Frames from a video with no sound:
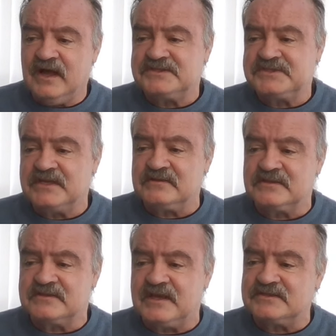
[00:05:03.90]
I said
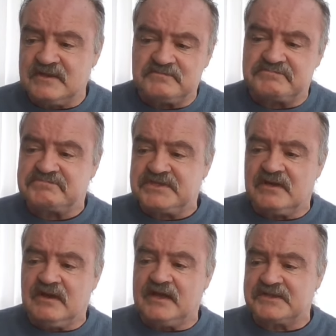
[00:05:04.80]
other things.
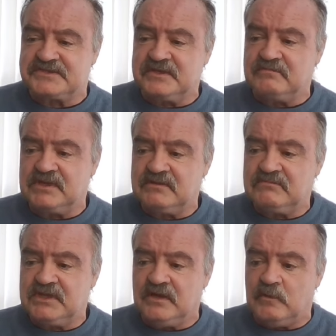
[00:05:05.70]
I asked him,
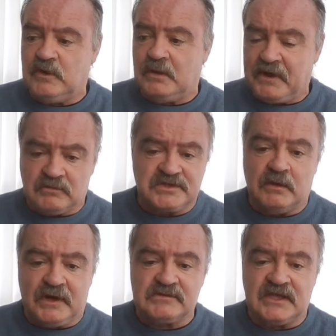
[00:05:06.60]
you know,
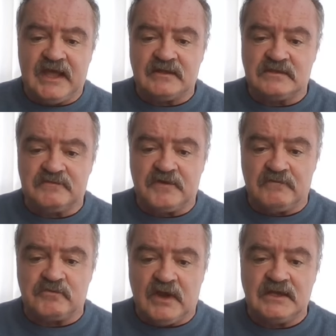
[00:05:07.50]
about the end of
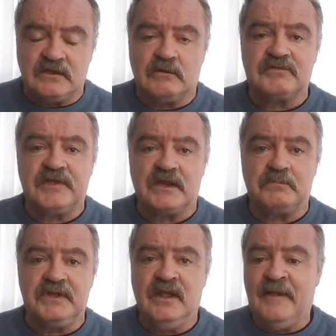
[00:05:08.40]

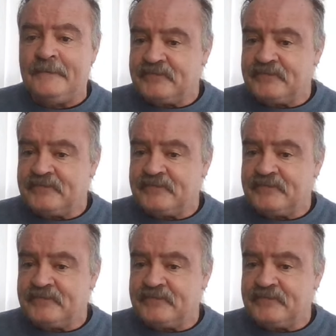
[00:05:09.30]
radiotherapy,